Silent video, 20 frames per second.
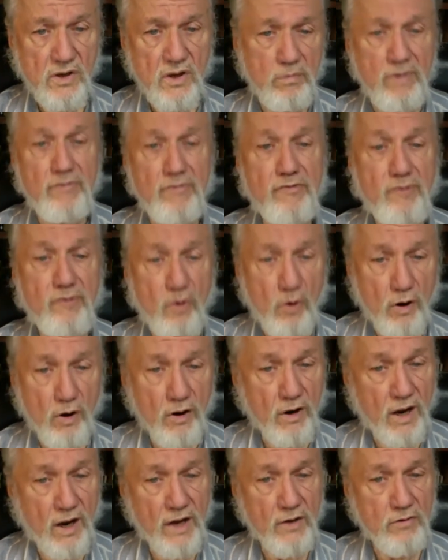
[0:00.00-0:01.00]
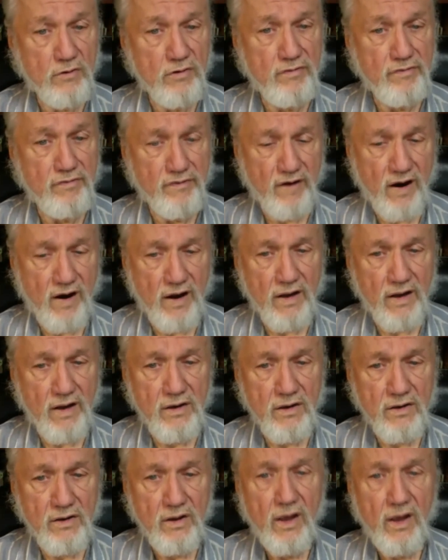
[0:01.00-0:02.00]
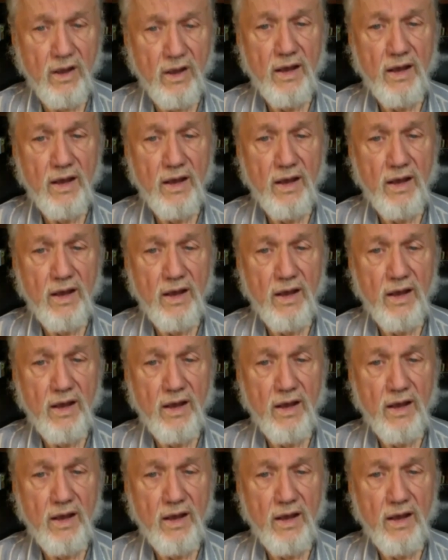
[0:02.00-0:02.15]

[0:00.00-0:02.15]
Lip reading: before I could find